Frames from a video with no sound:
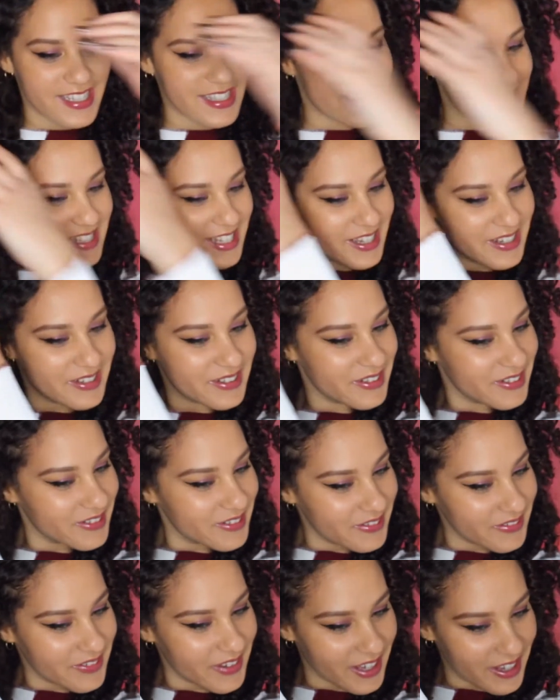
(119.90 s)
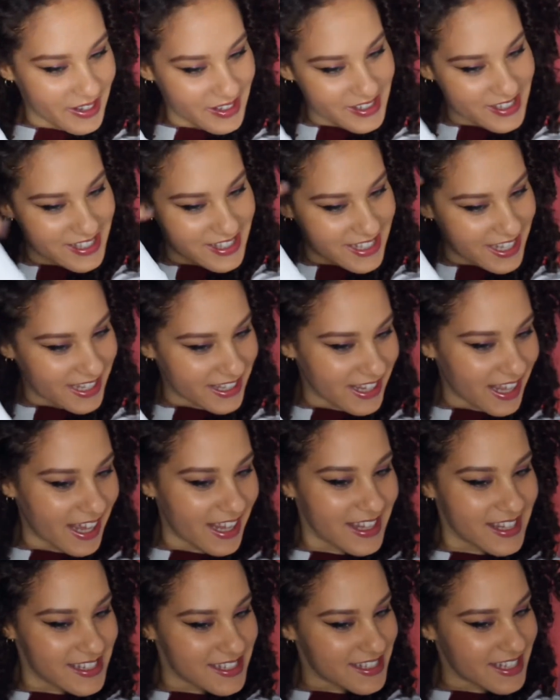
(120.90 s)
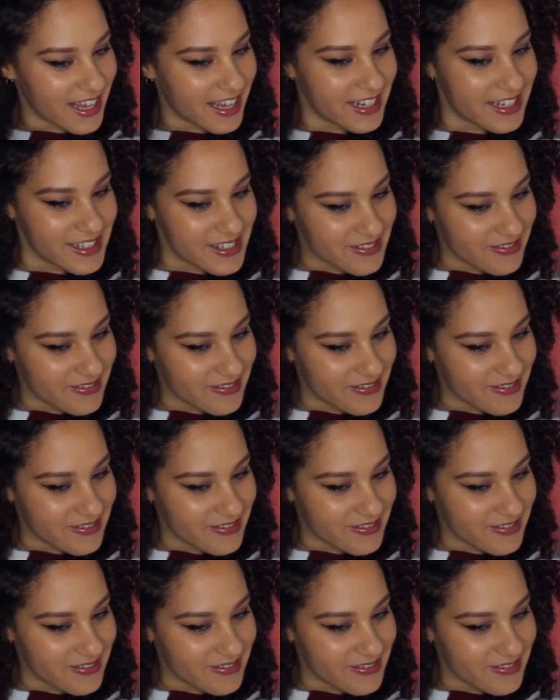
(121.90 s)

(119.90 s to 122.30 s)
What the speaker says: So we're going to take the other side as